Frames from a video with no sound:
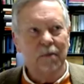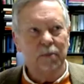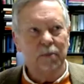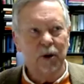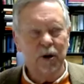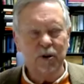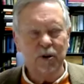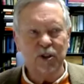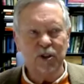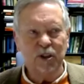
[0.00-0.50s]

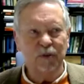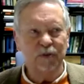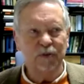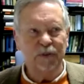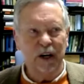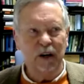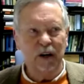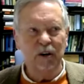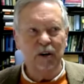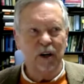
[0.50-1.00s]
produced a
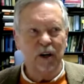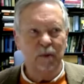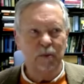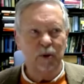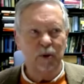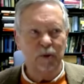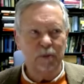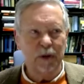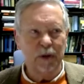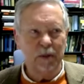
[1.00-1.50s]
fair
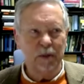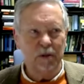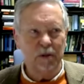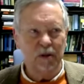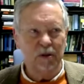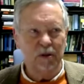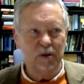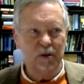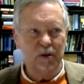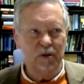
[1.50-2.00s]
number of
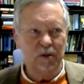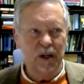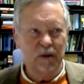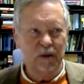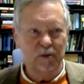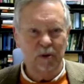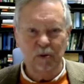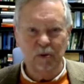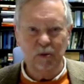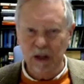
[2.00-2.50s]
people who
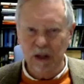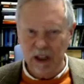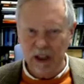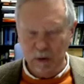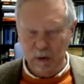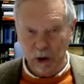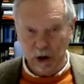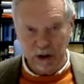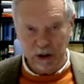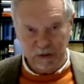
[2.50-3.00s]
never
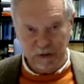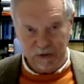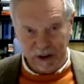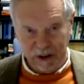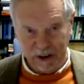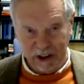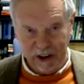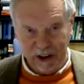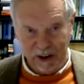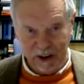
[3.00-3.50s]
really worked
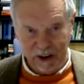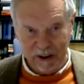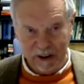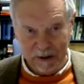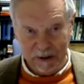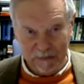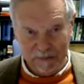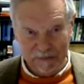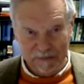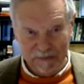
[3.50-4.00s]
very hard.